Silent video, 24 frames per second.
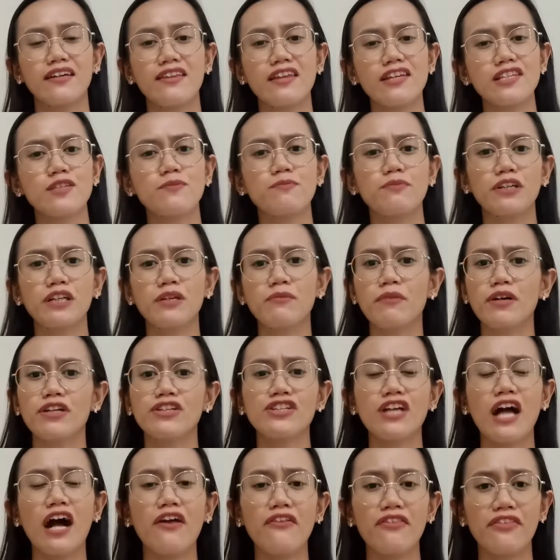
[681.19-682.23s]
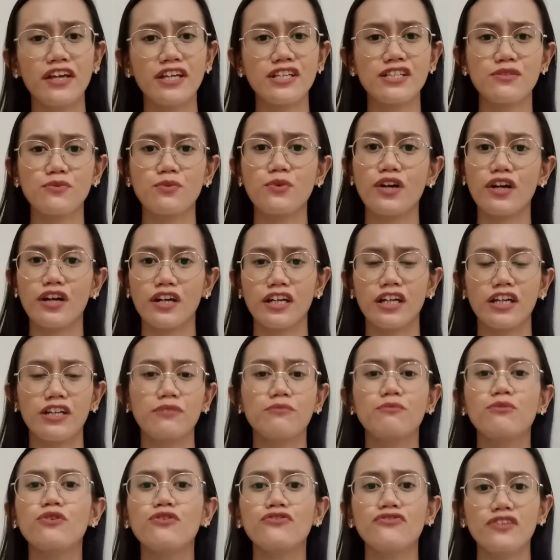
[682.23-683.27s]
That's pretty much how things work in
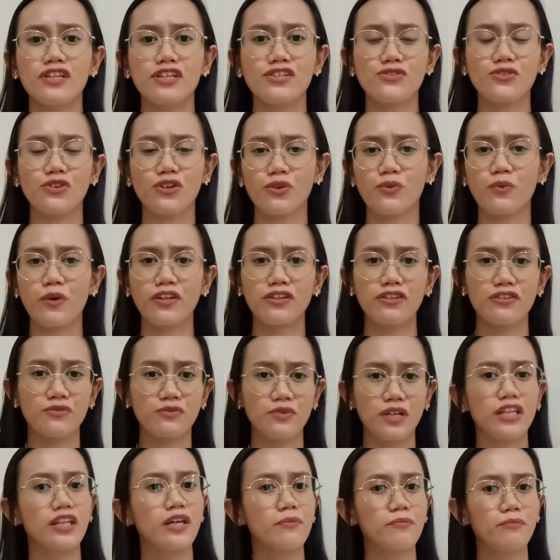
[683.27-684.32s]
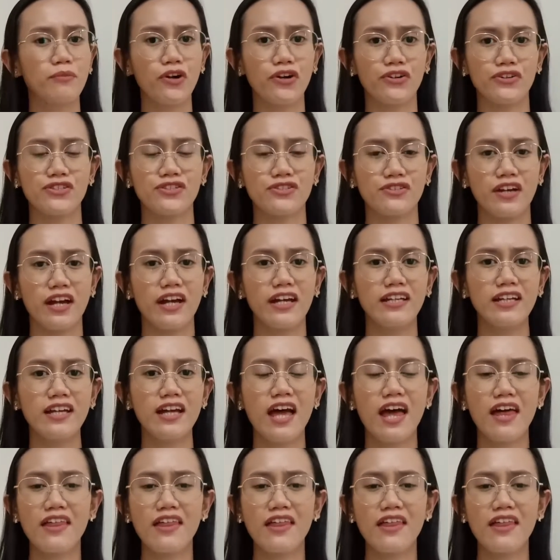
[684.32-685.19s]
movies or when you're reading books, right?